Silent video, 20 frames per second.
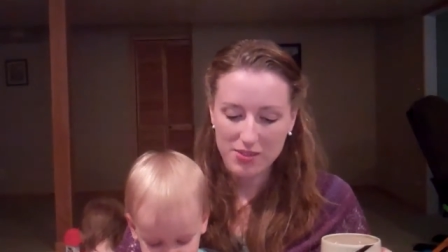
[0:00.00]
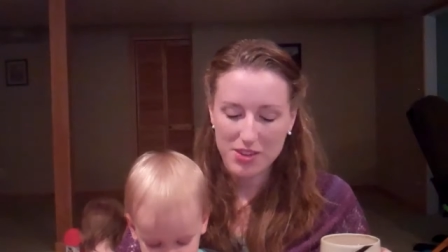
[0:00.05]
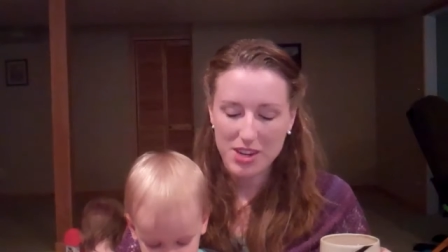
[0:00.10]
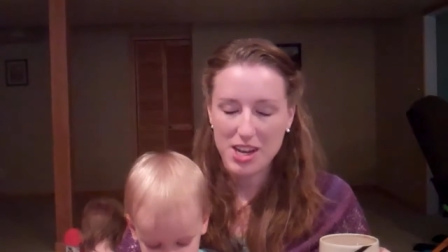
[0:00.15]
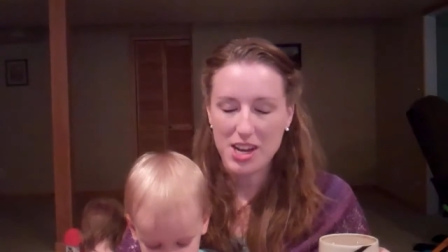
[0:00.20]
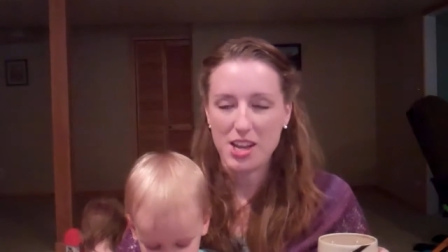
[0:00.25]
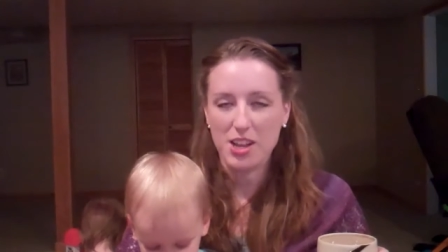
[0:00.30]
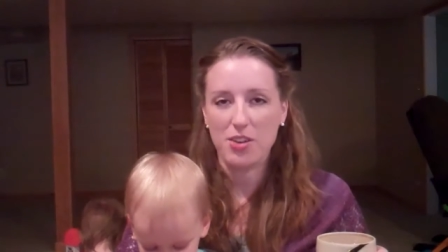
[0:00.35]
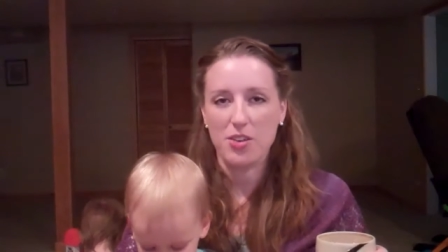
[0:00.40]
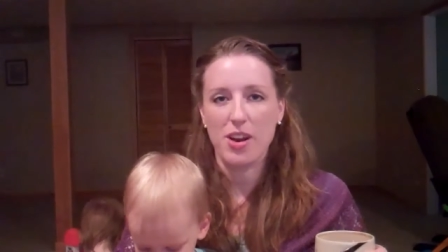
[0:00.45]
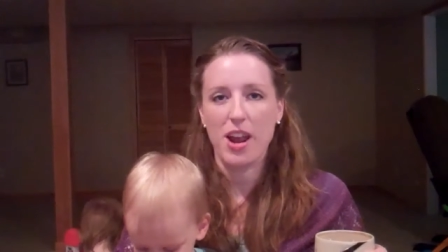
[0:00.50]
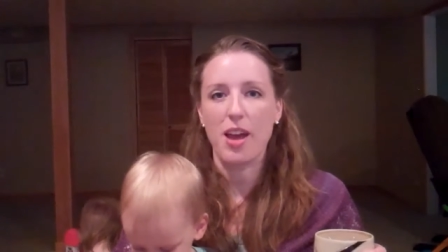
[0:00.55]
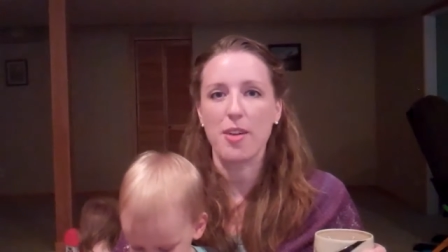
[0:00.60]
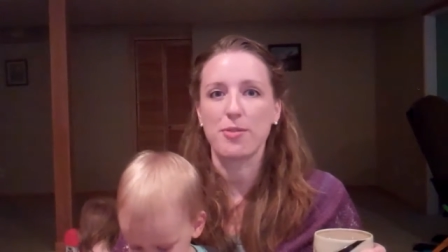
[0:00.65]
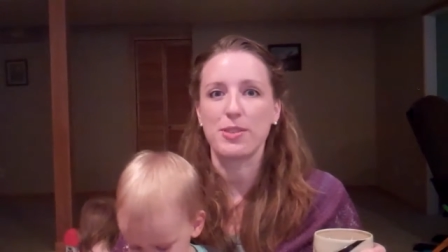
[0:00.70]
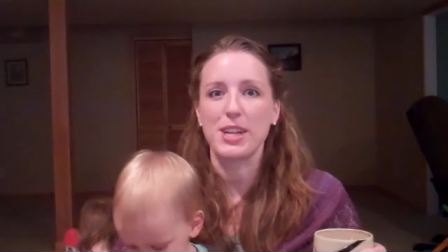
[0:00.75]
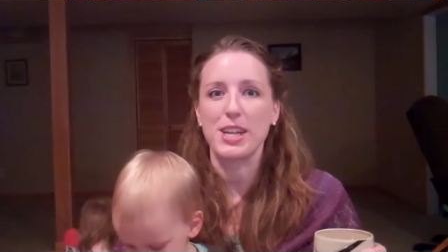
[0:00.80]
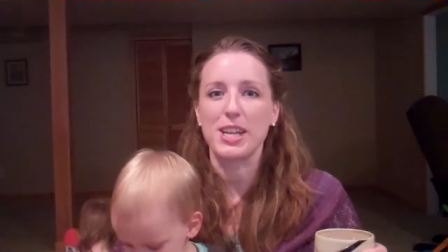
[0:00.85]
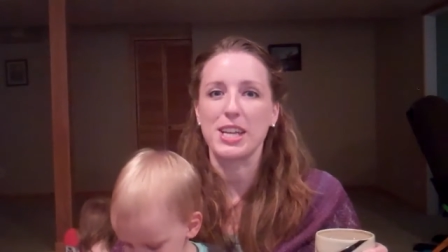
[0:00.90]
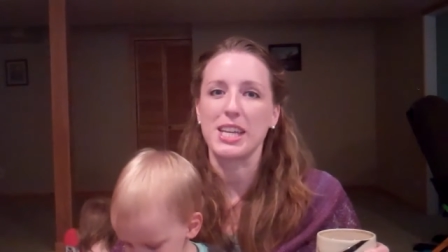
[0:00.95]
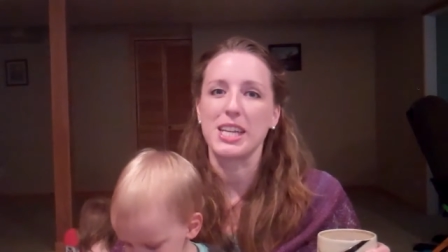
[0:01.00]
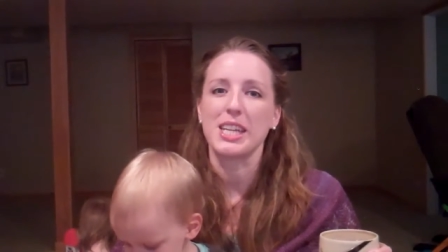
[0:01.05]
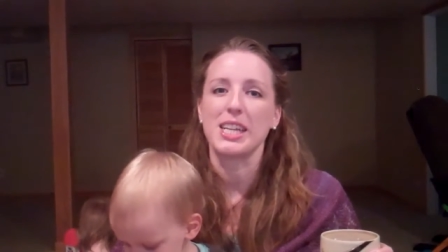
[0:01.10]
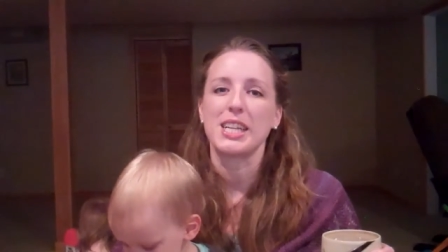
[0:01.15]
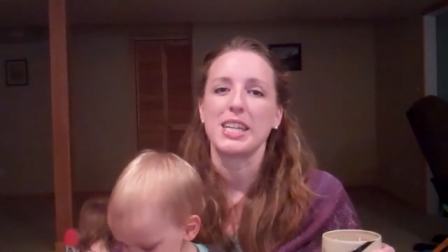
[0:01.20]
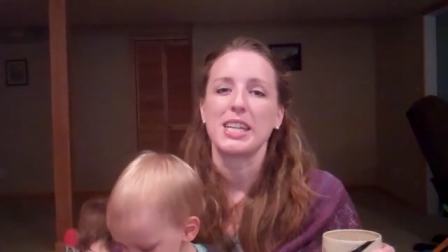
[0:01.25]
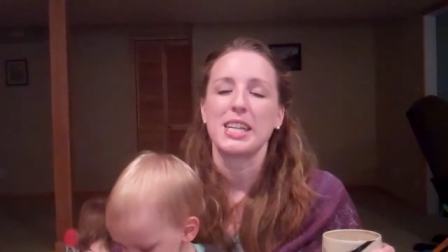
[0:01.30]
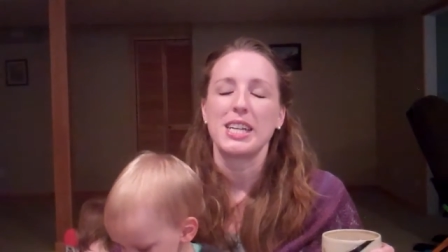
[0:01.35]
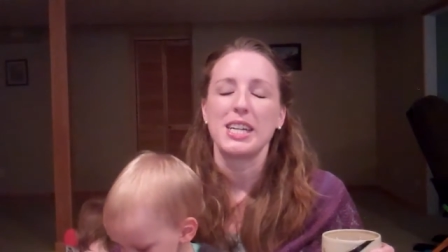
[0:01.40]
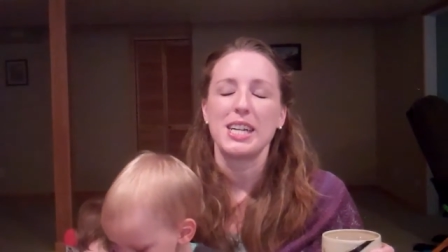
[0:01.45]
lots of knitting,
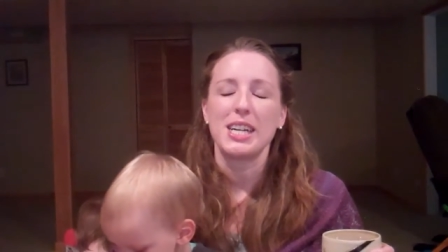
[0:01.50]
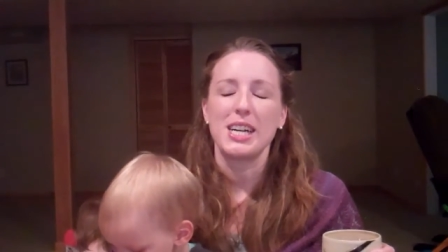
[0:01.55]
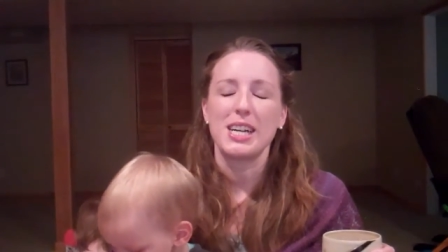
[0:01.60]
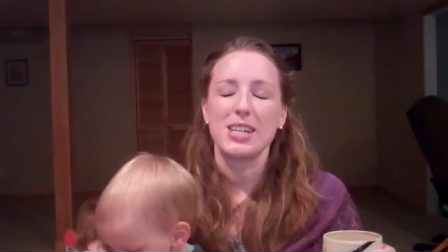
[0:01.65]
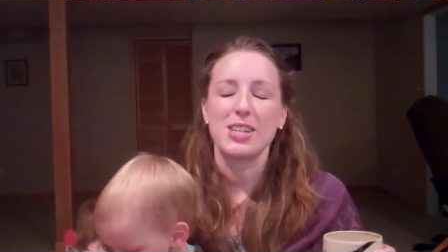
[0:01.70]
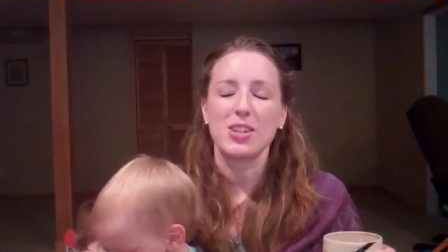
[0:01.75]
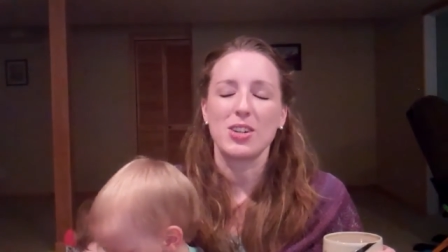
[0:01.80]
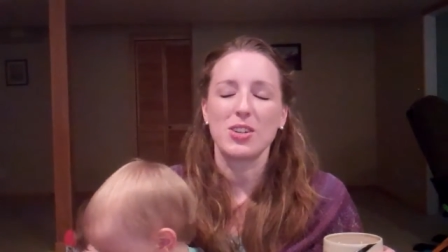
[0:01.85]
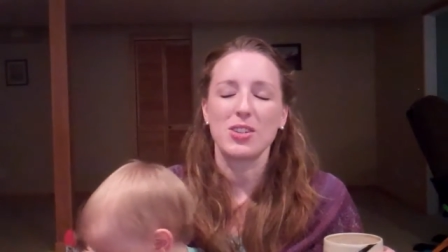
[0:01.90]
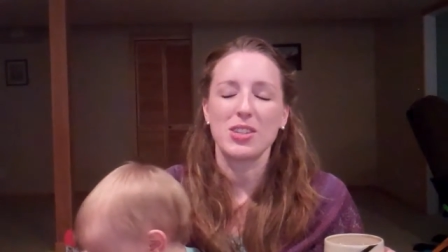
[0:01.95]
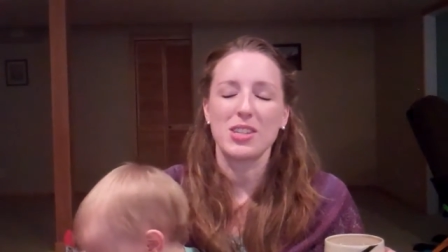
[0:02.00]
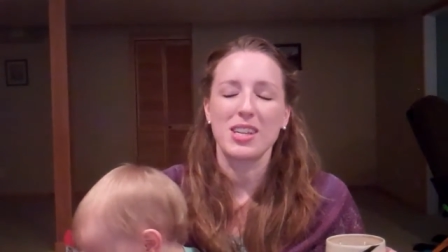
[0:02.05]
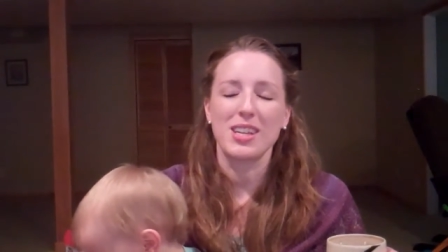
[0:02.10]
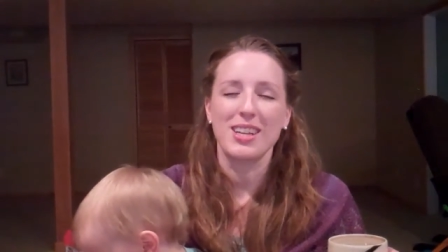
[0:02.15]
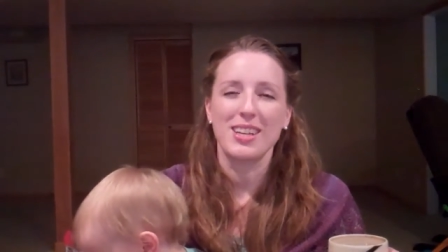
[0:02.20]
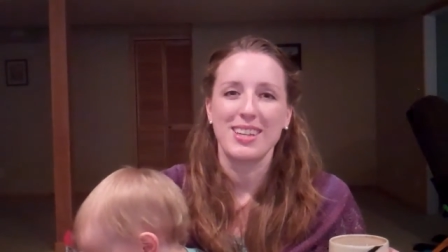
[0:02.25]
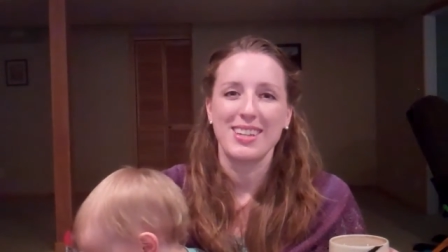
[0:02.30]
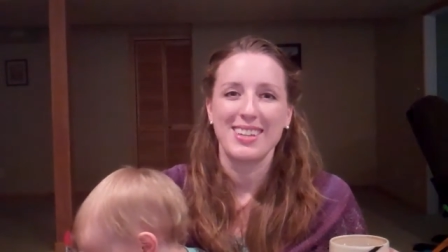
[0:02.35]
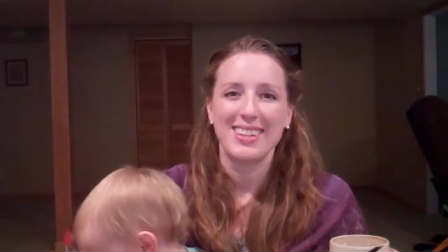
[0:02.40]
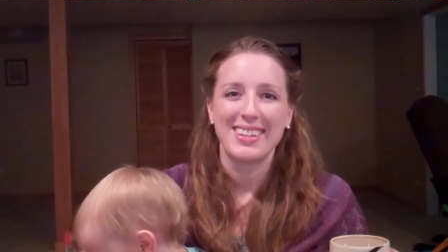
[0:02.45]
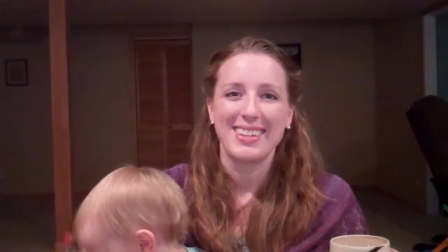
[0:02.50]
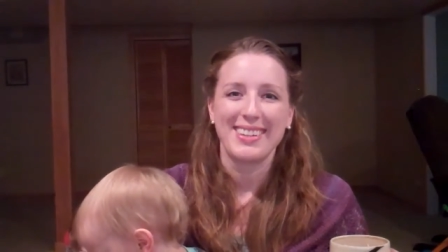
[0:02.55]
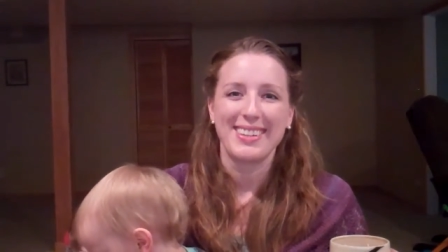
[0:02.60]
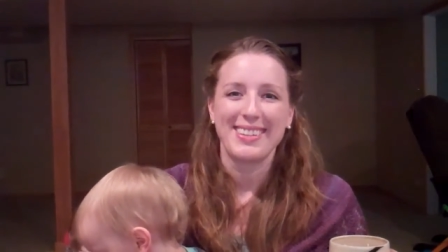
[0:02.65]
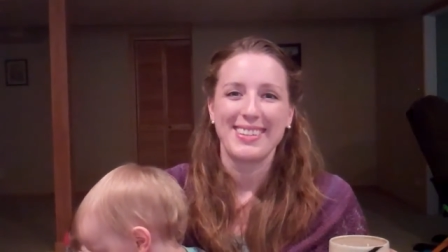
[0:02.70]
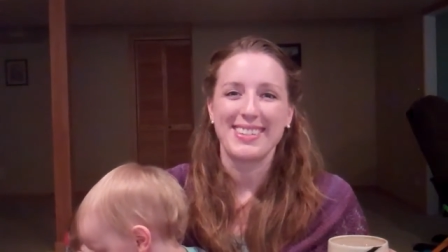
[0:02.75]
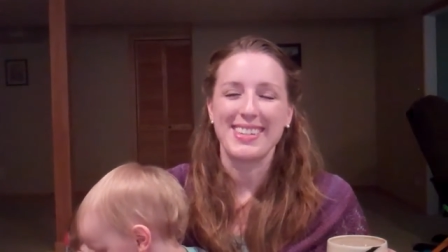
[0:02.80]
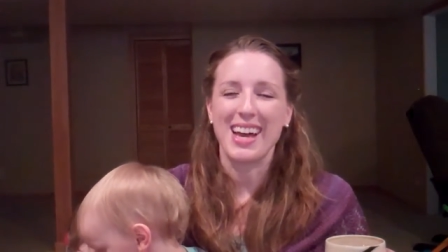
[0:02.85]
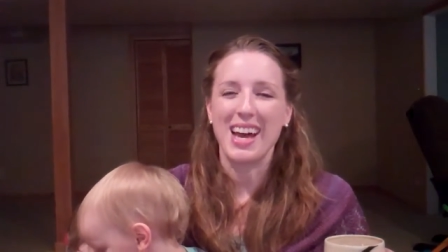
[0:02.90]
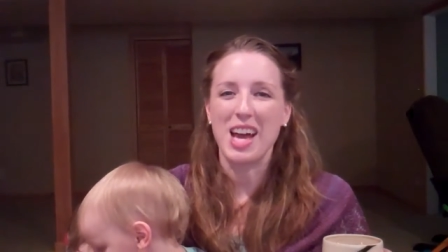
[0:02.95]
crafting, adult
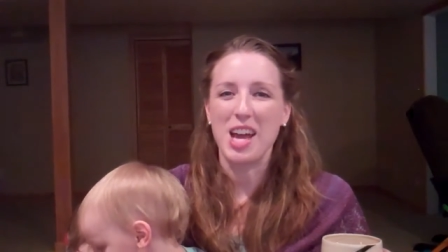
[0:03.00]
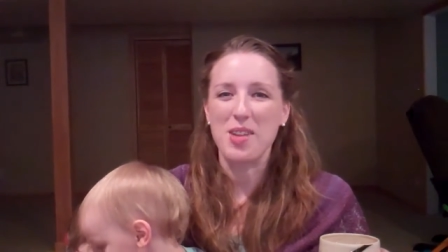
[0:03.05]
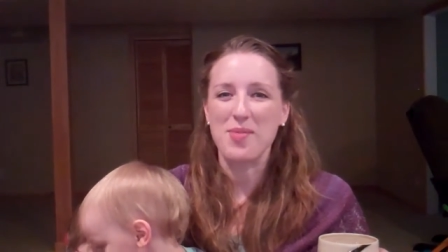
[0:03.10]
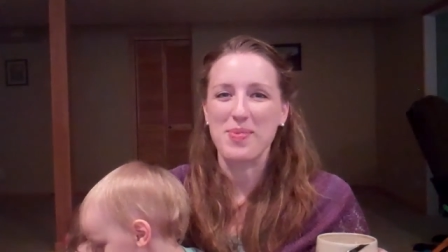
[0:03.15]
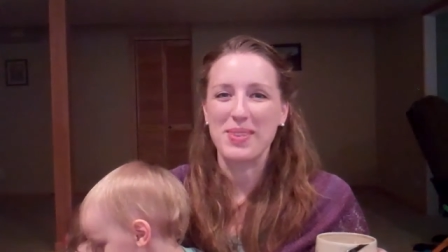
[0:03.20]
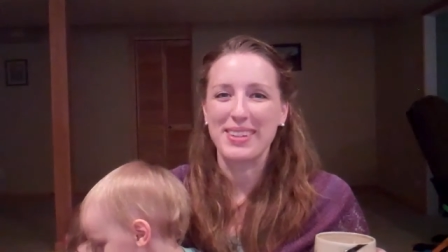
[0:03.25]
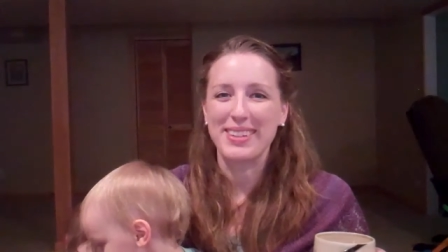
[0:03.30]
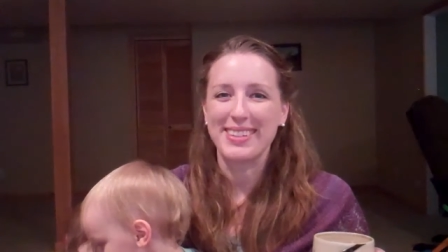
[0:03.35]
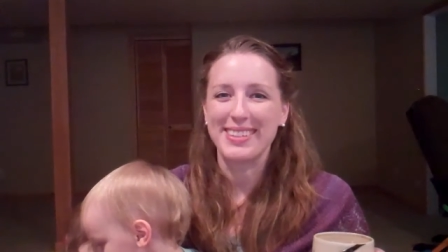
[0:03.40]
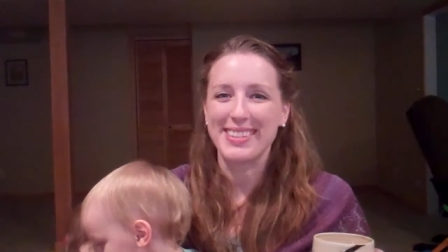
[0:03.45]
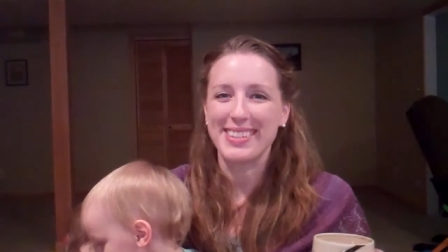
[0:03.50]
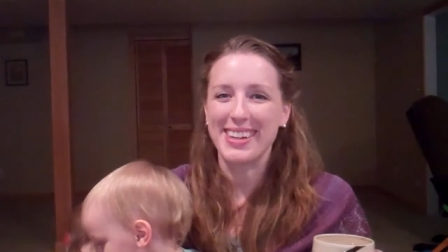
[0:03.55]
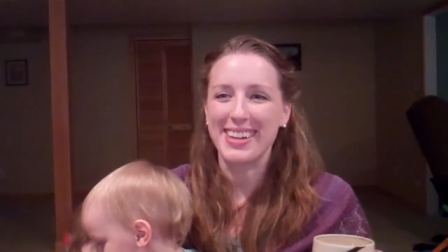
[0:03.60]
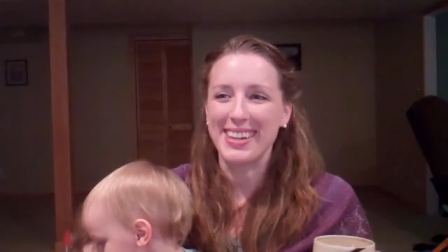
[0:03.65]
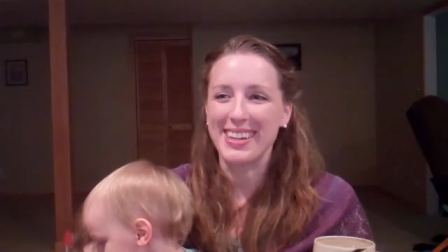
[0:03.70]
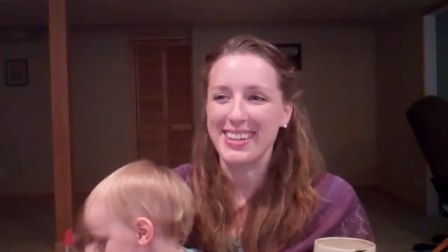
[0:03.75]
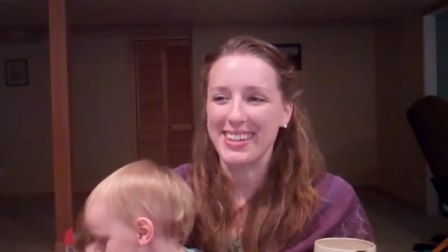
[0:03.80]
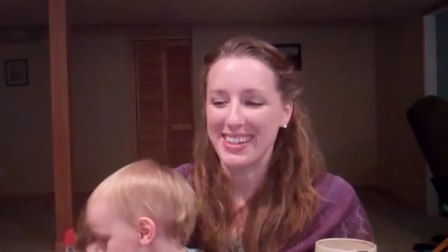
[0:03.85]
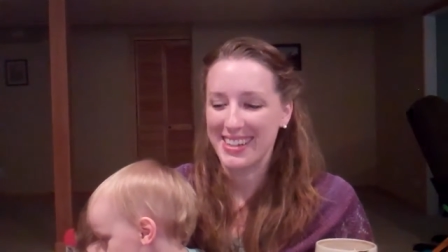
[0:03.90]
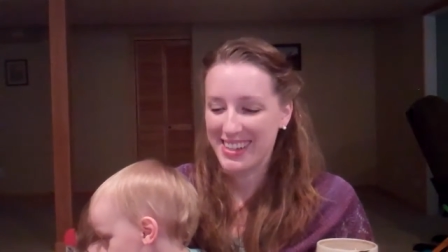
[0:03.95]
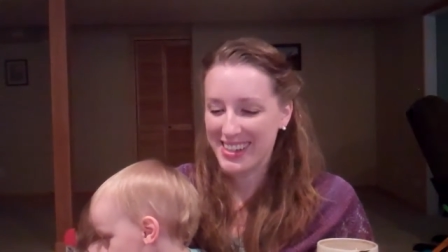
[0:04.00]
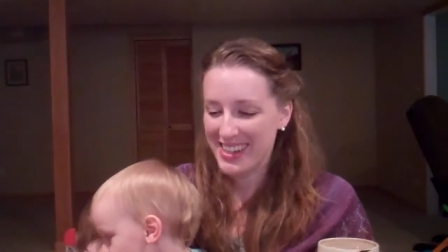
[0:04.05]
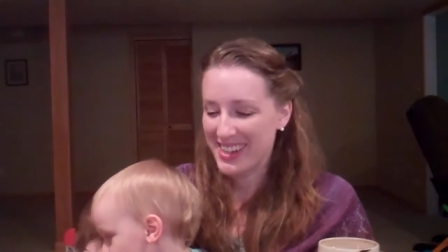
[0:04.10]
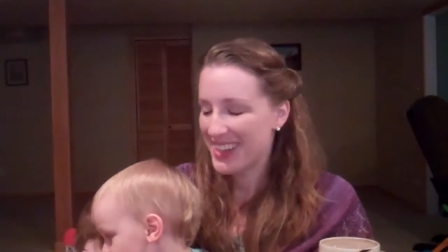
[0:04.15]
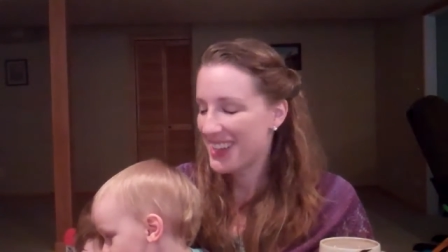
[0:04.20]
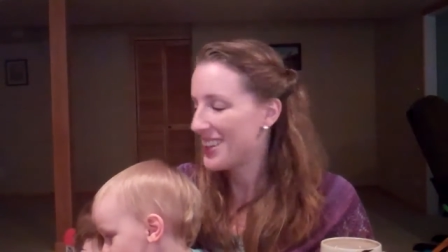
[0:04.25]
time done.